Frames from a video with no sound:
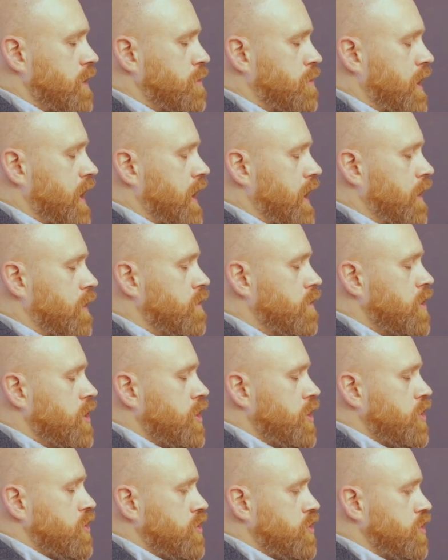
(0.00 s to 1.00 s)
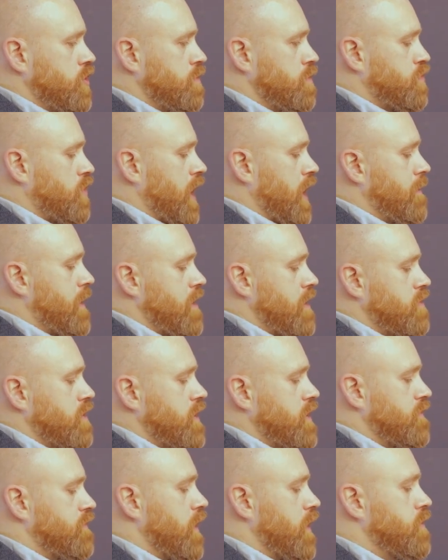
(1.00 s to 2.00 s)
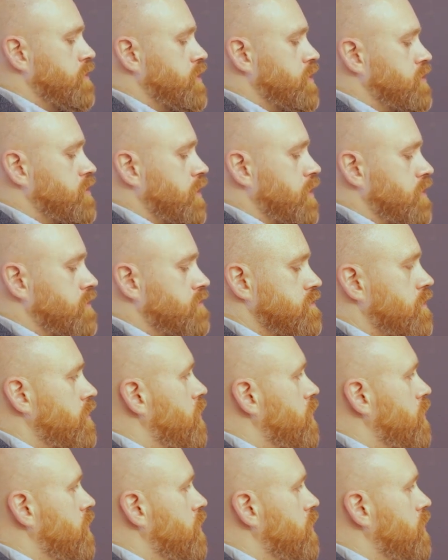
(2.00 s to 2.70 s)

about you primarily focus on